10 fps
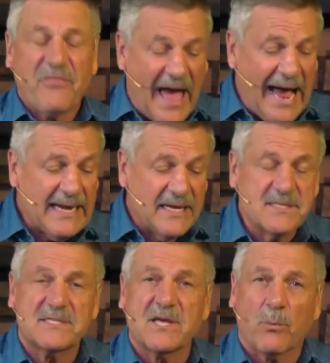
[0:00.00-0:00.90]
That
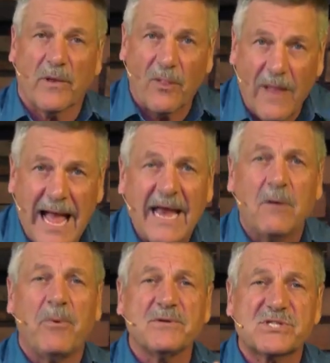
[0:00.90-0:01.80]
is the
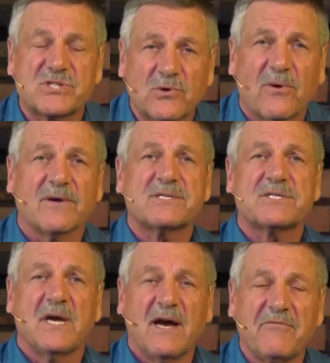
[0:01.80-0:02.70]
reliable
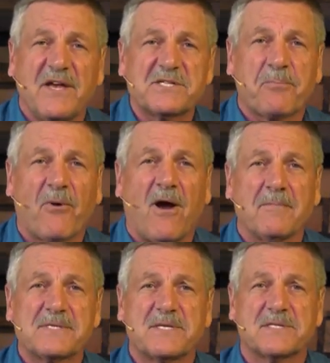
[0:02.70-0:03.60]
source of his
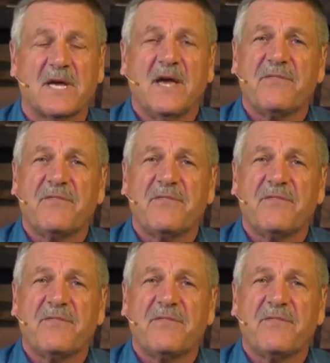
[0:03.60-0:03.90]
promises.